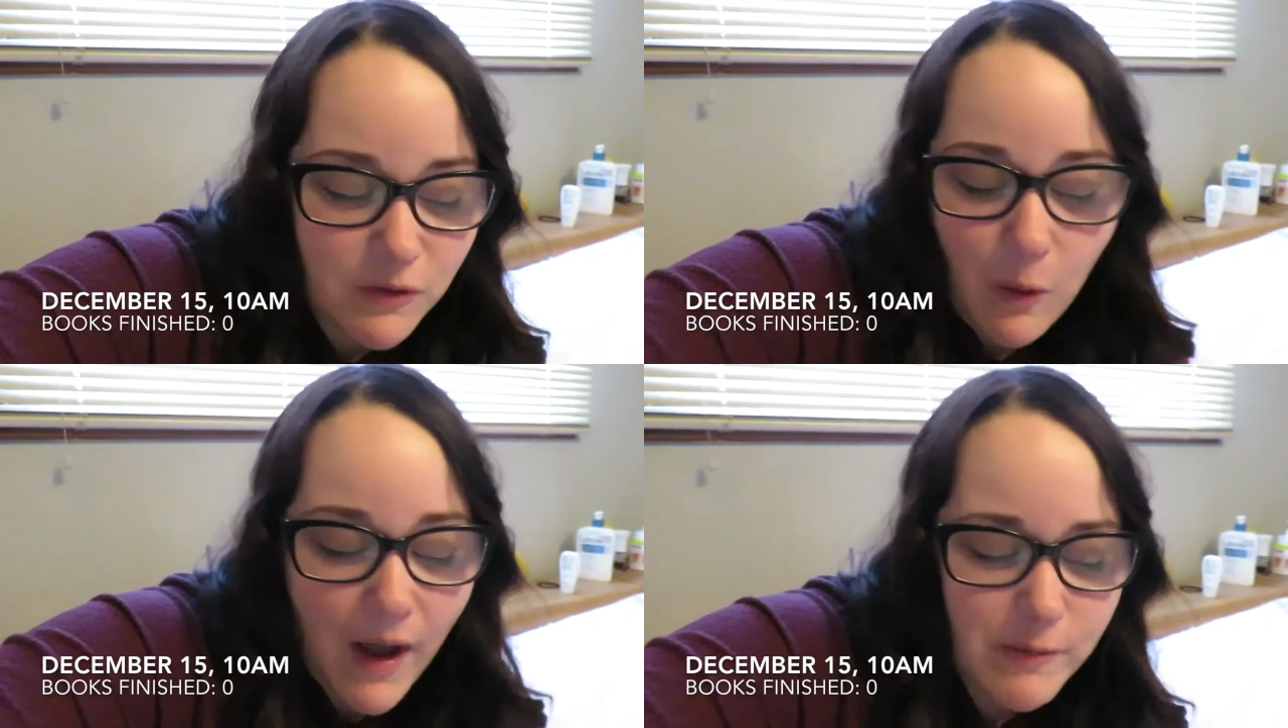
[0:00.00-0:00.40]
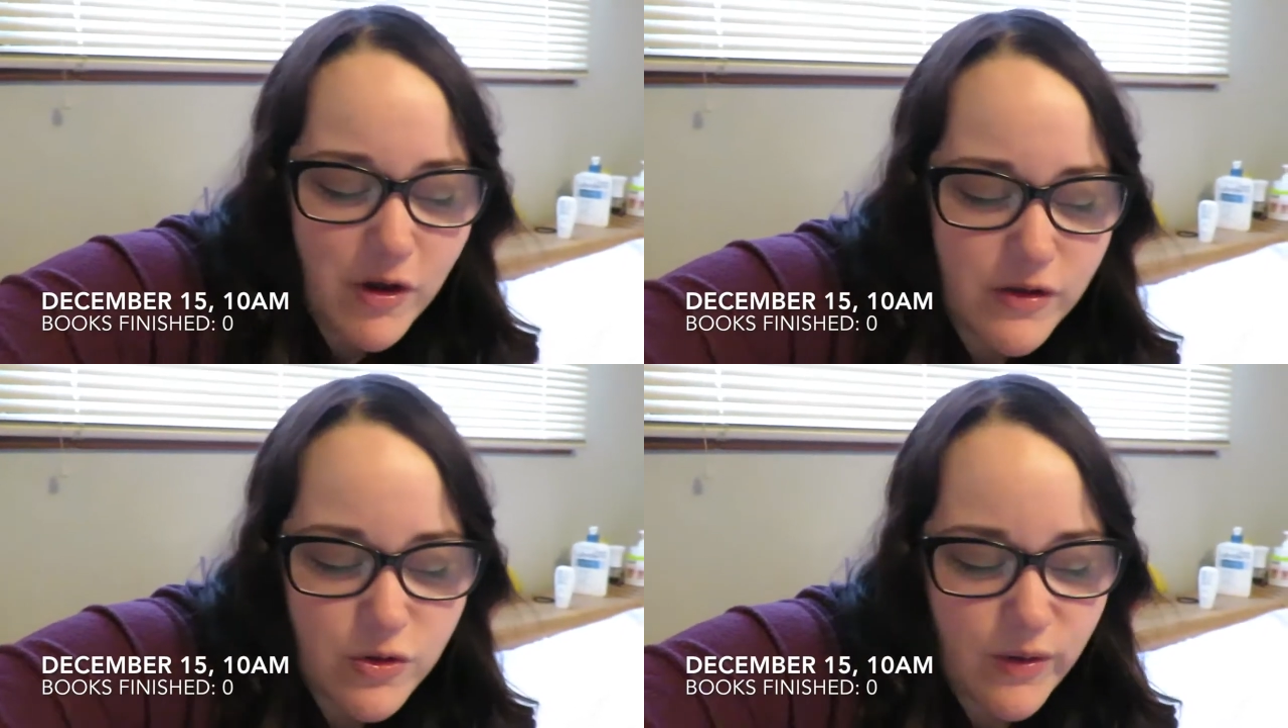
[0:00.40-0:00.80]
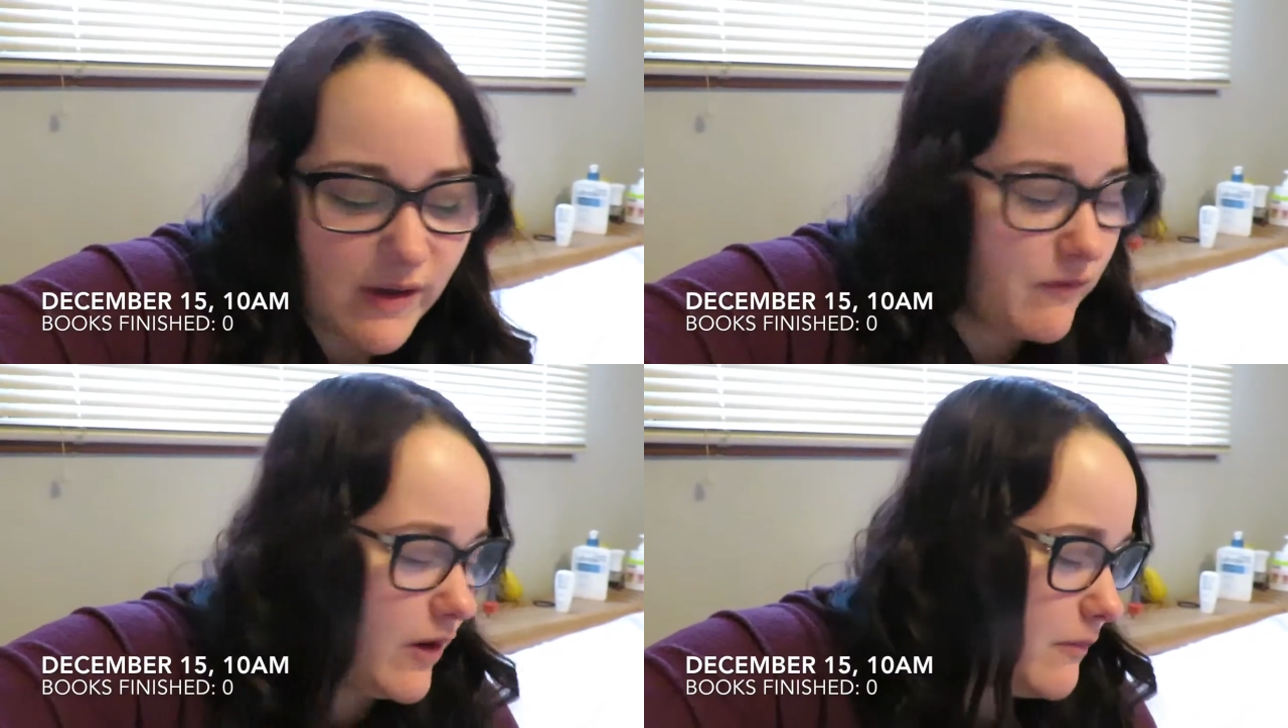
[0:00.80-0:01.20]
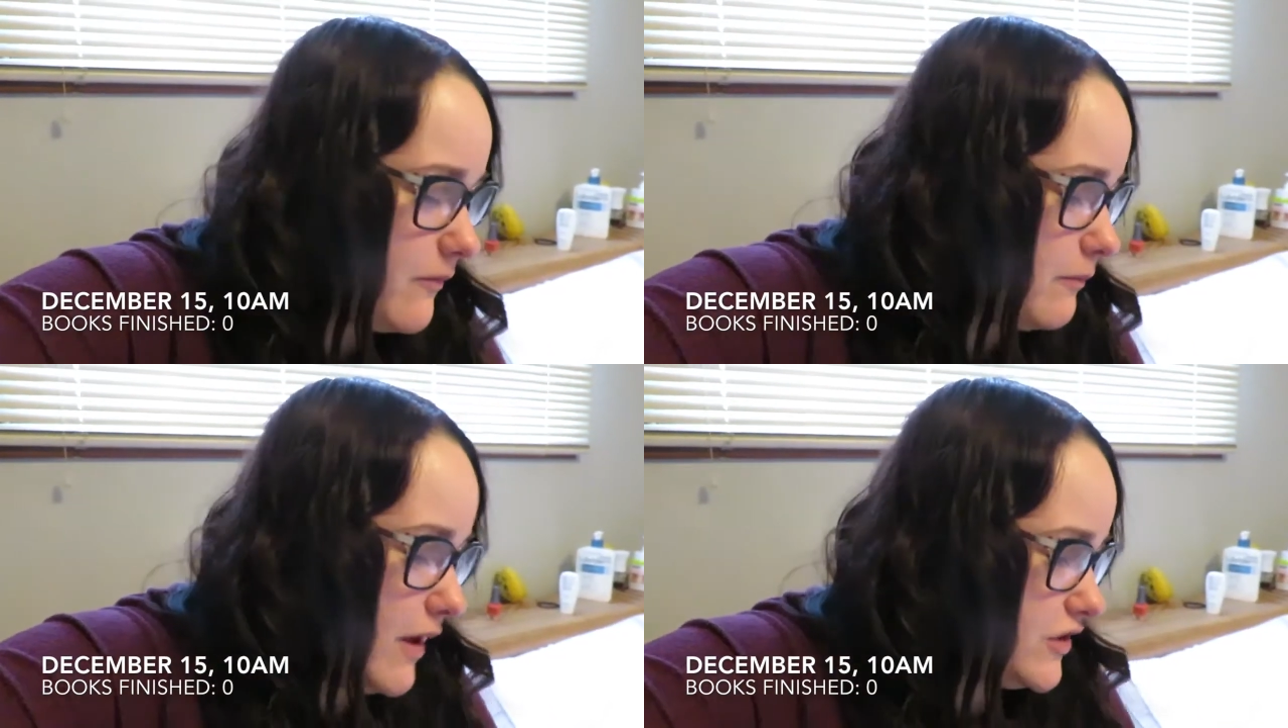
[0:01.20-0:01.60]
so I'm not enjoying it
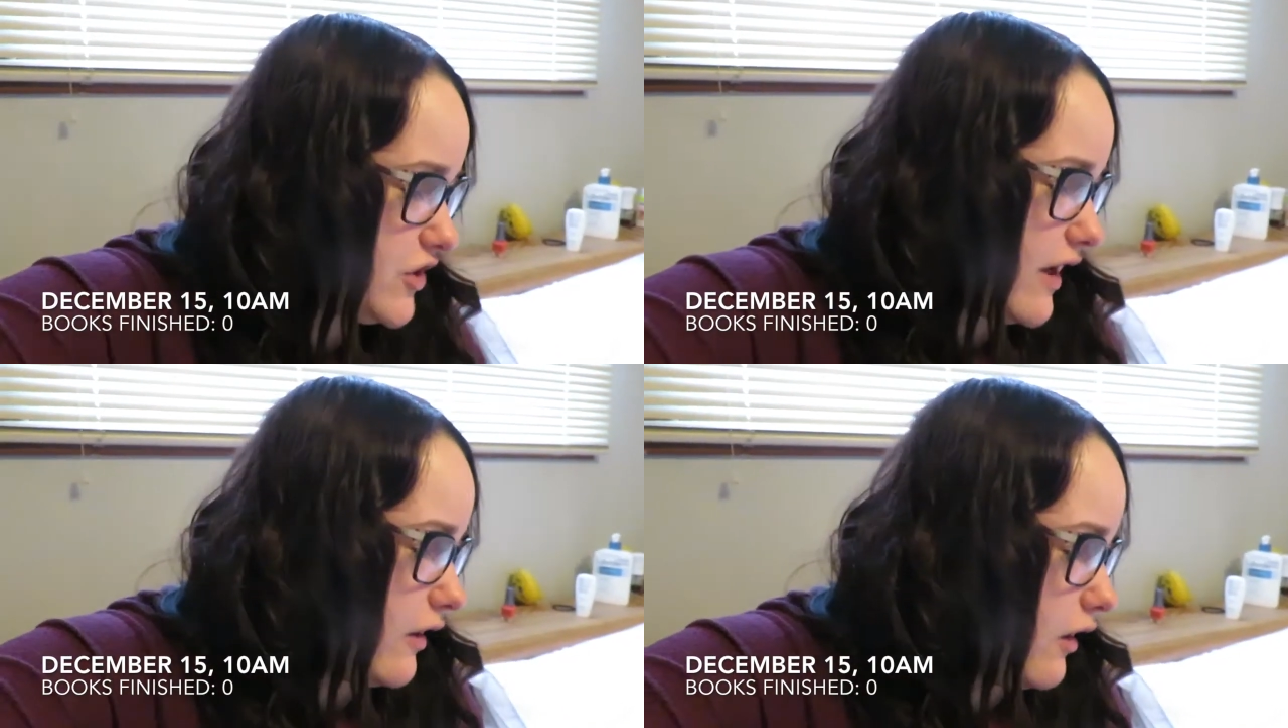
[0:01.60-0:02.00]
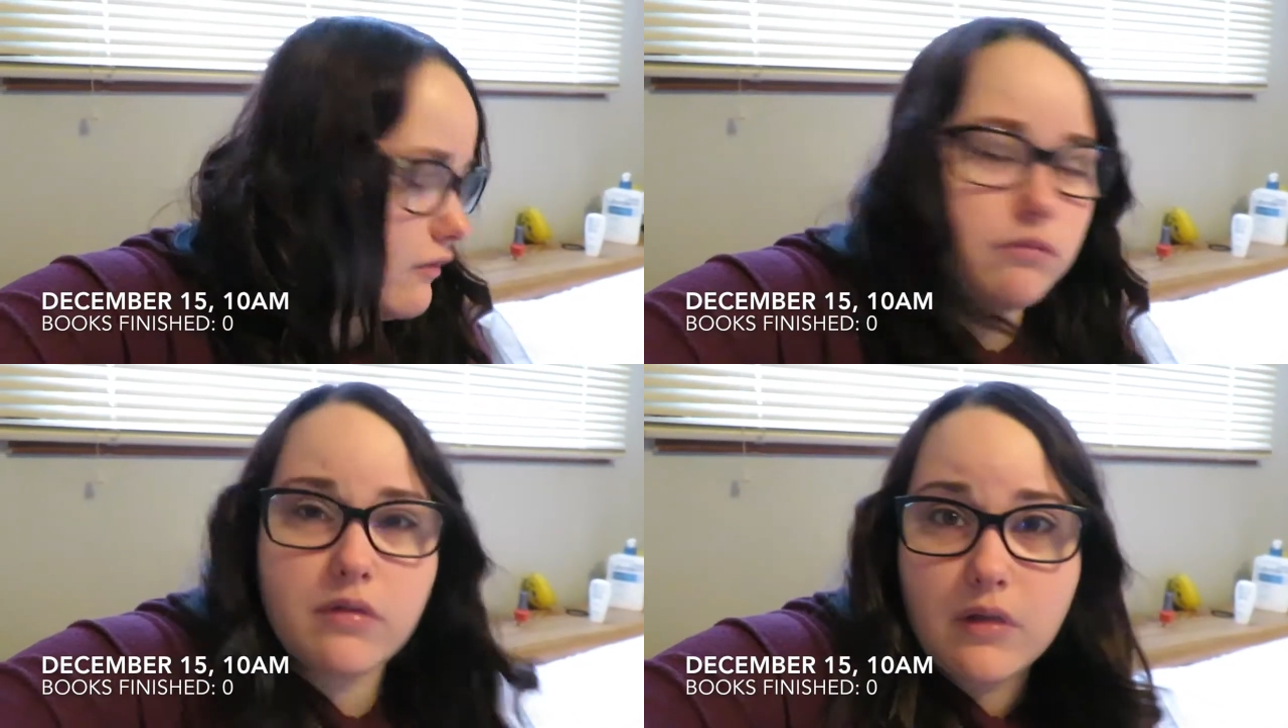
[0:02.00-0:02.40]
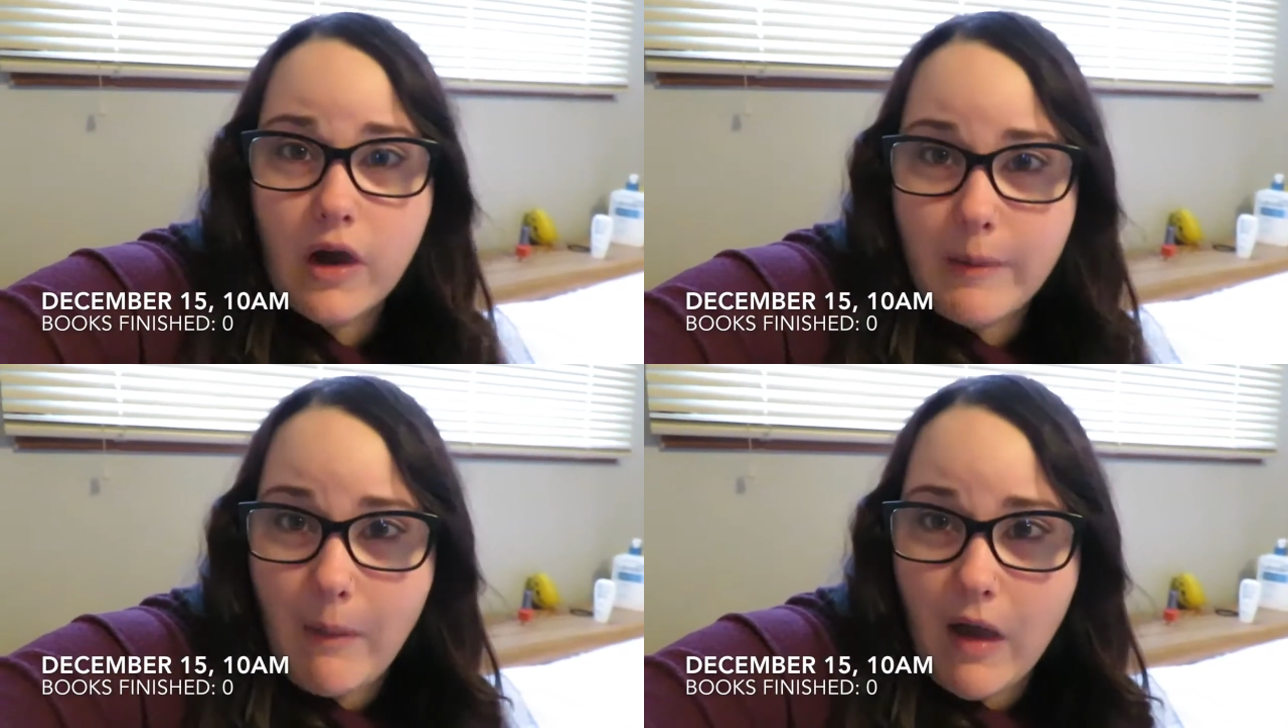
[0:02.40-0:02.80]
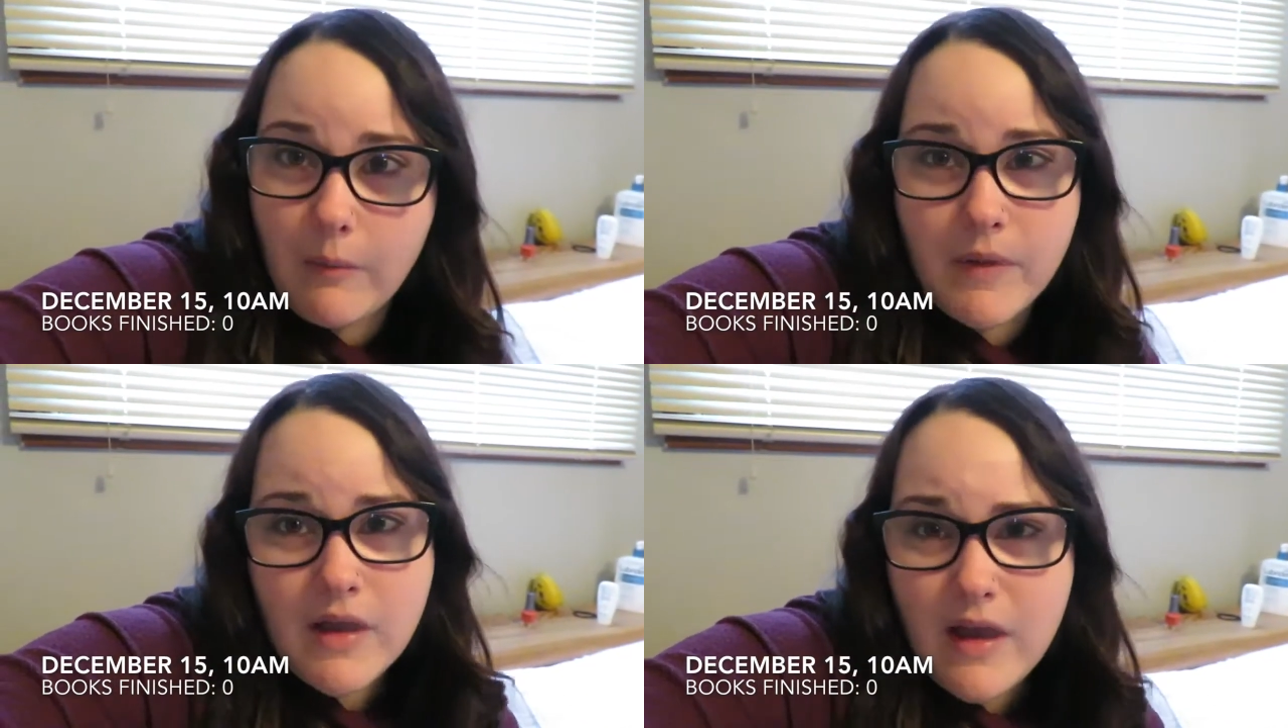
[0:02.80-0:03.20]
very much at all. Sorry,
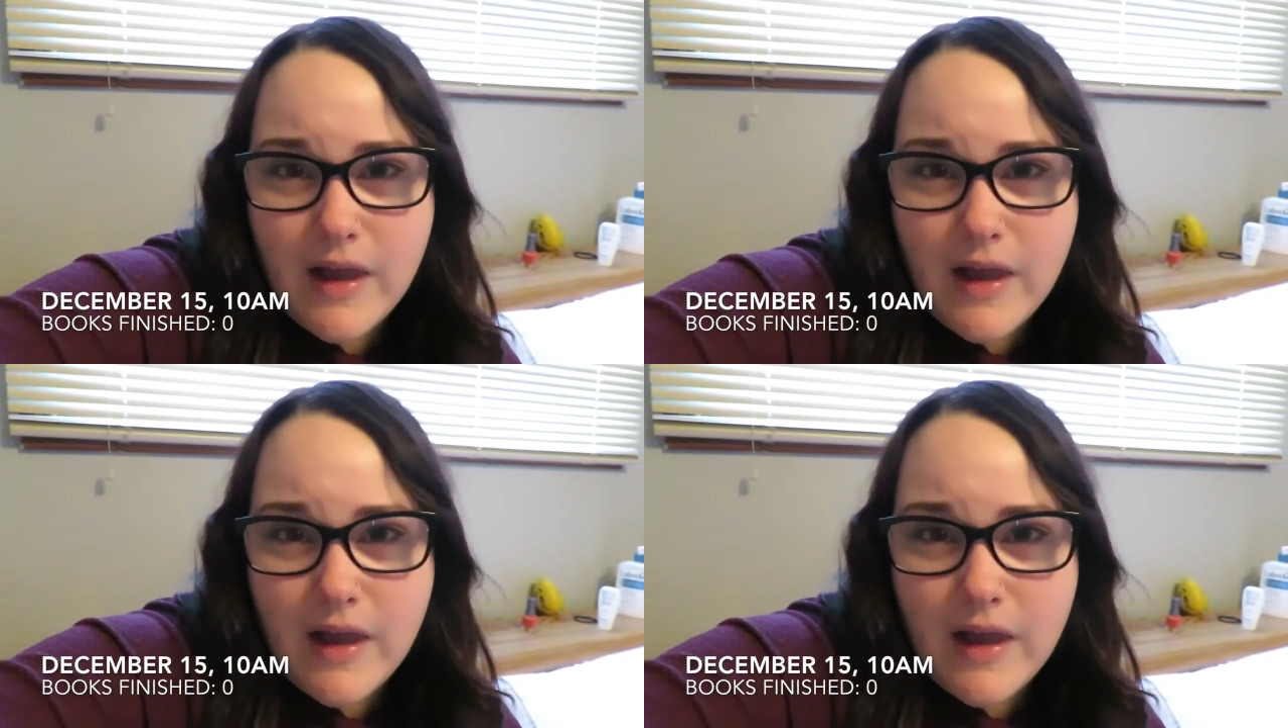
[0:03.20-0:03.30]
Mom.